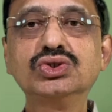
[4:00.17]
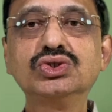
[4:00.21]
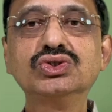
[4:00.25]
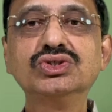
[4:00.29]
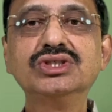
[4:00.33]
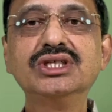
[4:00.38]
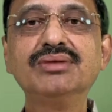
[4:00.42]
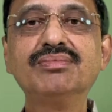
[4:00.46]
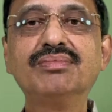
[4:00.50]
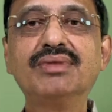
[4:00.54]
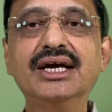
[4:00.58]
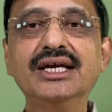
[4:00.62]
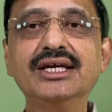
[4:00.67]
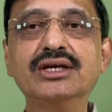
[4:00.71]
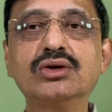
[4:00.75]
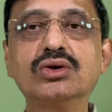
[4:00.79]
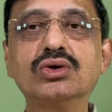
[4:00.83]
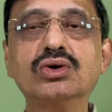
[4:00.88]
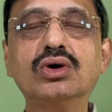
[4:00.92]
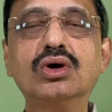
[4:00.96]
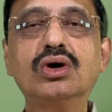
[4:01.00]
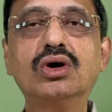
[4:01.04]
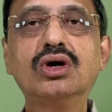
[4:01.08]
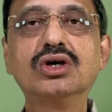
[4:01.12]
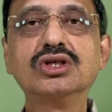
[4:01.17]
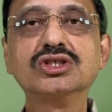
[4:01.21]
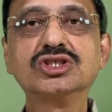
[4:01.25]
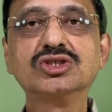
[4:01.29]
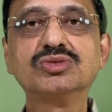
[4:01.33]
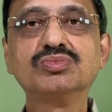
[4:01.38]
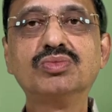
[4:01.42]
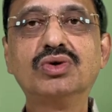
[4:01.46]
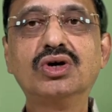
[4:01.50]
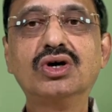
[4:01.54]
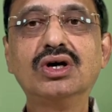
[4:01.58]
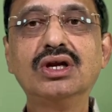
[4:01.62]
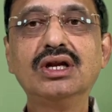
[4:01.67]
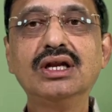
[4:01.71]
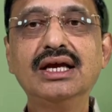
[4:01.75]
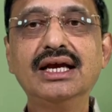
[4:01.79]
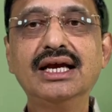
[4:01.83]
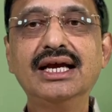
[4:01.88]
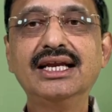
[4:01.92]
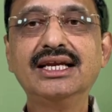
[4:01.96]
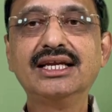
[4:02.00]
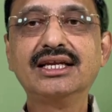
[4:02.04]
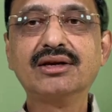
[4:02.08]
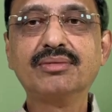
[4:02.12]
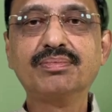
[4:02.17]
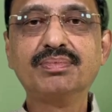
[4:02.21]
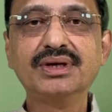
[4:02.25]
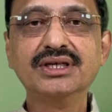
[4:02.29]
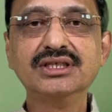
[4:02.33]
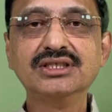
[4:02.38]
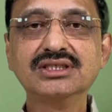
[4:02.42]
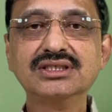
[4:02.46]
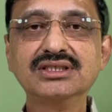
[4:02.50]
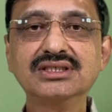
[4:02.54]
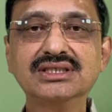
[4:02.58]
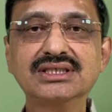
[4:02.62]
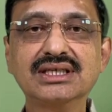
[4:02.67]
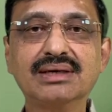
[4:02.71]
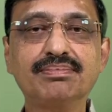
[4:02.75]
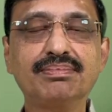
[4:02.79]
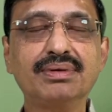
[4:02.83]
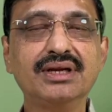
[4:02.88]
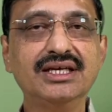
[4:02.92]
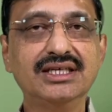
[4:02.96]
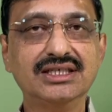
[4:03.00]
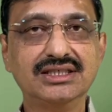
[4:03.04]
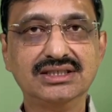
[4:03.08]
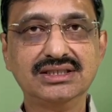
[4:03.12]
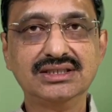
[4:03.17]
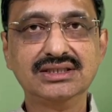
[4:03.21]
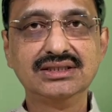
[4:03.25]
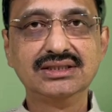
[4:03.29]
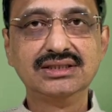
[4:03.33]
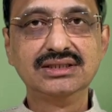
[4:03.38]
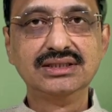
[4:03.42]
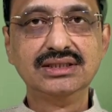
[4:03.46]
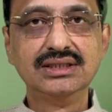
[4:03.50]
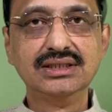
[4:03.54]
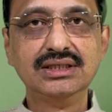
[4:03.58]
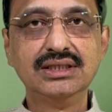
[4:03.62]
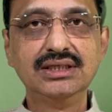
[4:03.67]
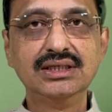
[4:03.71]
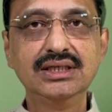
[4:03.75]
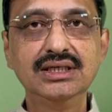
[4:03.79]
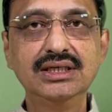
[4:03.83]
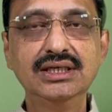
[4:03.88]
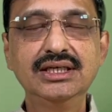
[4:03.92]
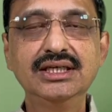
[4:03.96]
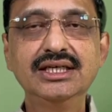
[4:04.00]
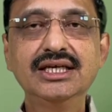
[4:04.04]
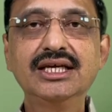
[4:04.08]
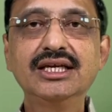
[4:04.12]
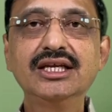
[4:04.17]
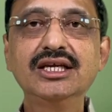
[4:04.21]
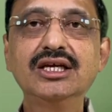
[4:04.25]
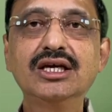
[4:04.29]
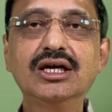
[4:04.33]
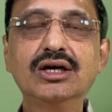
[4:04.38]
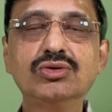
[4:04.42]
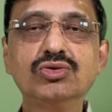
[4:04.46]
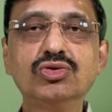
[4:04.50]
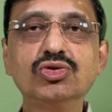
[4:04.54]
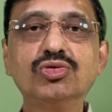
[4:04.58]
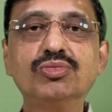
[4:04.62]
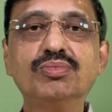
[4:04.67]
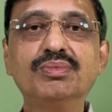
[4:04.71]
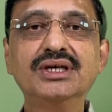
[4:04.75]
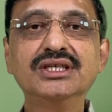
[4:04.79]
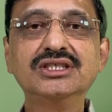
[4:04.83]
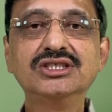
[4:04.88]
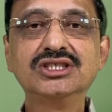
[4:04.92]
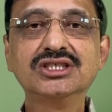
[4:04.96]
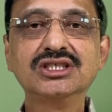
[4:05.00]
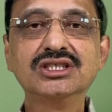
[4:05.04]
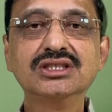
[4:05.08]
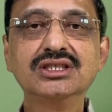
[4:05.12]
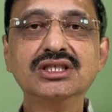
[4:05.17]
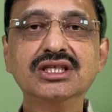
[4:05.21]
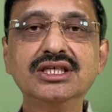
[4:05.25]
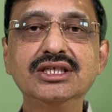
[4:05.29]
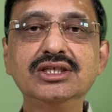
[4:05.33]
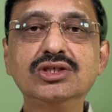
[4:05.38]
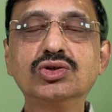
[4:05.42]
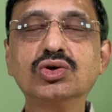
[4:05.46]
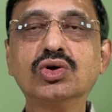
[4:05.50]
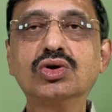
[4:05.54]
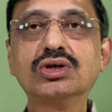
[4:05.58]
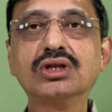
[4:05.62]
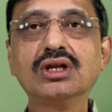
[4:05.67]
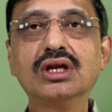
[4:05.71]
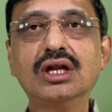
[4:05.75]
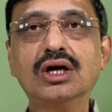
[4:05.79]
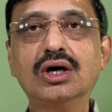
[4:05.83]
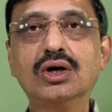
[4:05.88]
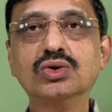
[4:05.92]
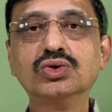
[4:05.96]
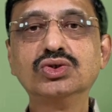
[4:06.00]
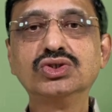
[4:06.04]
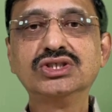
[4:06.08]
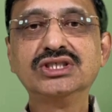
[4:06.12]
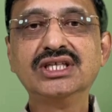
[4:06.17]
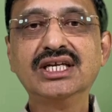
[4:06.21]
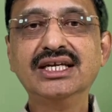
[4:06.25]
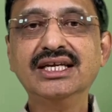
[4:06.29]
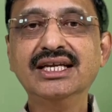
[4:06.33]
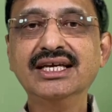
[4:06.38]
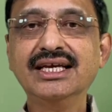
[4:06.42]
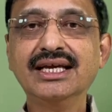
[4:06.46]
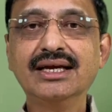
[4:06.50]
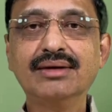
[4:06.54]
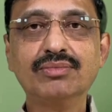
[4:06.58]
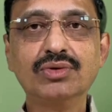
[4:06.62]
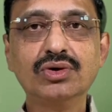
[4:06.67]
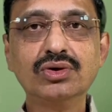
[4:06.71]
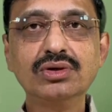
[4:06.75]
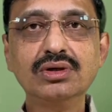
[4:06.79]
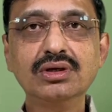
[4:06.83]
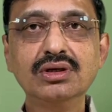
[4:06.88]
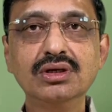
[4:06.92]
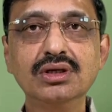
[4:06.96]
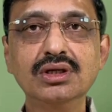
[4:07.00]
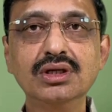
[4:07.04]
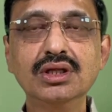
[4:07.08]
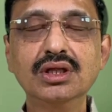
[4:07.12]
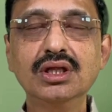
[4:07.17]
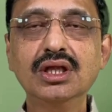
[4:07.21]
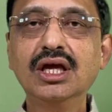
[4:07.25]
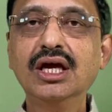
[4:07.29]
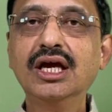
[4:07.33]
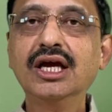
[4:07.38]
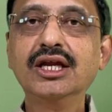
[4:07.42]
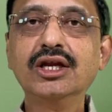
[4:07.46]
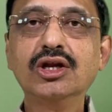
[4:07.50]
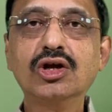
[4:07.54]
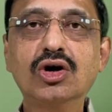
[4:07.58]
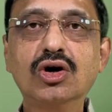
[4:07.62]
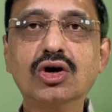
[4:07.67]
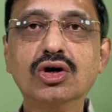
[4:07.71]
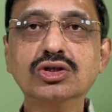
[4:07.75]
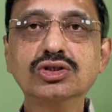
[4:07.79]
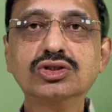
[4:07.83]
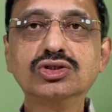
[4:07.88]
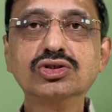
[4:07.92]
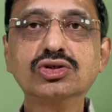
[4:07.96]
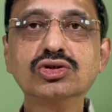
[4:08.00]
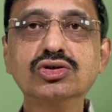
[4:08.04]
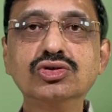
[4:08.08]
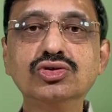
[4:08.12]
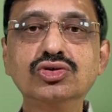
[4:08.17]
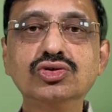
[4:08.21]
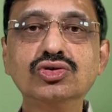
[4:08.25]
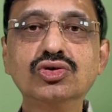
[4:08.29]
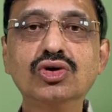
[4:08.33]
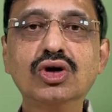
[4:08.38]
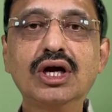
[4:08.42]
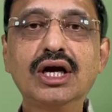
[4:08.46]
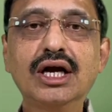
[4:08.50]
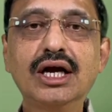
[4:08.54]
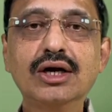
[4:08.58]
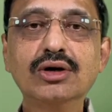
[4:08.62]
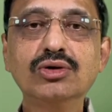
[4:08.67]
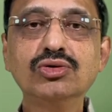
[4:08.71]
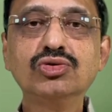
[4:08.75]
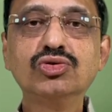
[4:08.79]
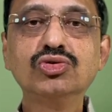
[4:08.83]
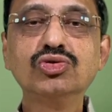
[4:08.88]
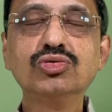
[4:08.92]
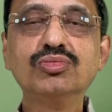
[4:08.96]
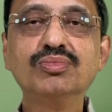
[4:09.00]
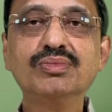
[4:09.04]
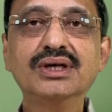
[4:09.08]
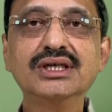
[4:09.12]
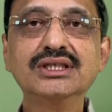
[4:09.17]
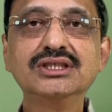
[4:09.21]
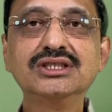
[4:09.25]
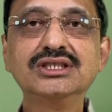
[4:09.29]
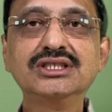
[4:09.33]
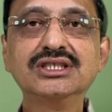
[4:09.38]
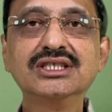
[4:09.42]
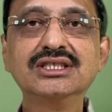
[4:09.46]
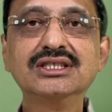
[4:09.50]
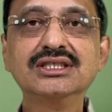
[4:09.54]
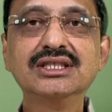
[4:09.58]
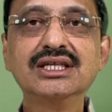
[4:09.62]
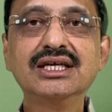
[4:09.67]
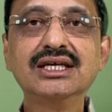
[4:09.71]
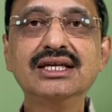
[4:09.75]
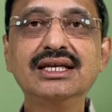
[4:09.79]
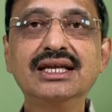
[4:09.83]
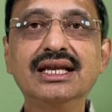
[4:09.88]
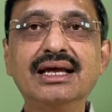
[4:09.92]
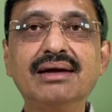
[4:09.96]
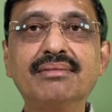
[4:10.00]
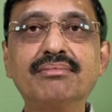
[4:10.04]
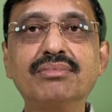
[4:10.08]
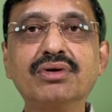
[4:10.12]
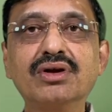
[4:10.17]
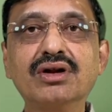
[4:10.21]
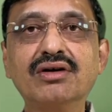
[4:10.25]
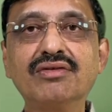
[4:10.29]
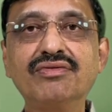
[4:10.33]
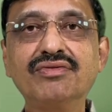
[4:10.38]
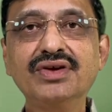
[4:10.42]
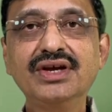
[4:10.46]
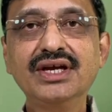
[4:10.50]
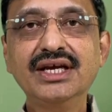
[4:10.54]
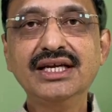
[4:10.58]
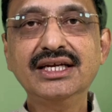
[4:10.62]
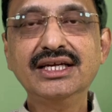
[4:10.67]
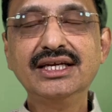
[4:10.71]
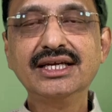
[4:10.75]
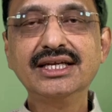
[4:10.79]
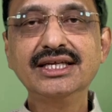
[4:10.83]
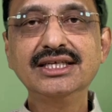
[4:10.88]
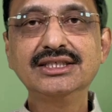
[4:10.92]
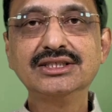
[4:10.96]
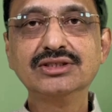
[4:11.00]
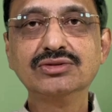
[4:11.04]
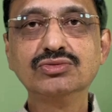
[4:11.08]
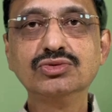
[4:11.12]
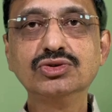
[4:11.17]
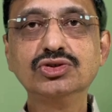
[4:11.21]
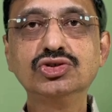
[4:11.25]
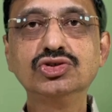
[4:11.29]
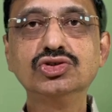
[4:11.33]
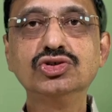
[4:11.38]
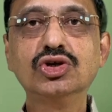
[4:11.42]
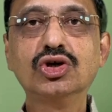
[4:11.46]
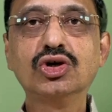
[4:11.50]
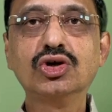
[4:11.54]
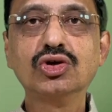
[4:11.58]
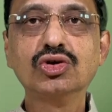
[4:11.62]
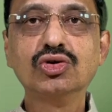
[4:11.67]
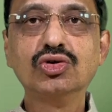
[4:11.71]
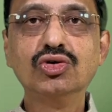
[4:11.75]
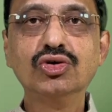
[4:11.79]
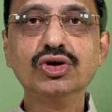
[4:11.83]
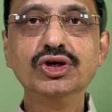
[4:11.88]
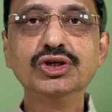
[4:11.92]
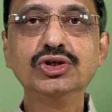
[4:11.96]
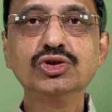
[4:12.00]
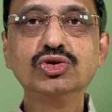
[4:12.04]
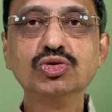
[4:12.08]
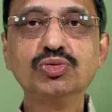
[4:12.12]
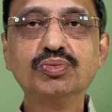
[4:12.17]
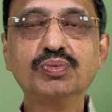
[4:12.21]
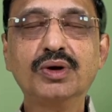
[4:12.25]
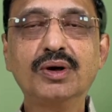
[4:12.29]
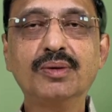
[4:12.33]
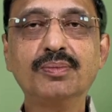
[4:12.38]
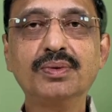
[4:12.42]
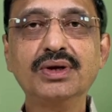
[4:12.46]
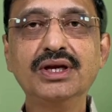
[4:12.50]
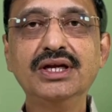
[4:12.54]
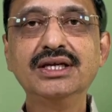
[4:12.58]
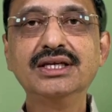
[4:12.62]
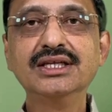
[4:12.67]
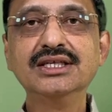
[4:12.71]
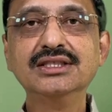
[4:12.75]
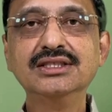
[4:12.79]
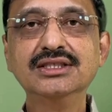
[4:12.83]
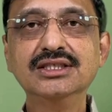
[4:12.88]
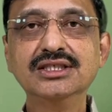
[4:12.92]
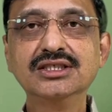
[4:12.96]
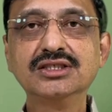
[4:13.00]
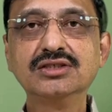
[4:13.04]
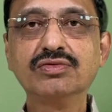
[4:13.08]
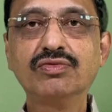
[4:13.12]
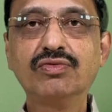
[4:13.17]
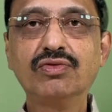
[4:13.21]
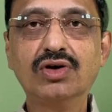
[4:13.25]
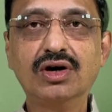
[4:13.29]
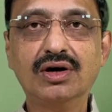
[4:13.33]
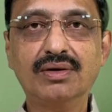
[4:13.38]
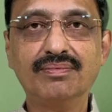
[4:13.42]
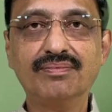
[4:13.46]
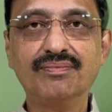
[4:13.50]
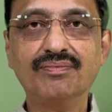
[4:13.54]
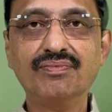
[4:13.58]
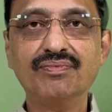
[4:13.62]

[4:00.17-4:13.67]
to the micro or small enterprises suppliers. Here you have to mention the total outstanding amount and also you have to mention the number of entries which you are going to populate in this form.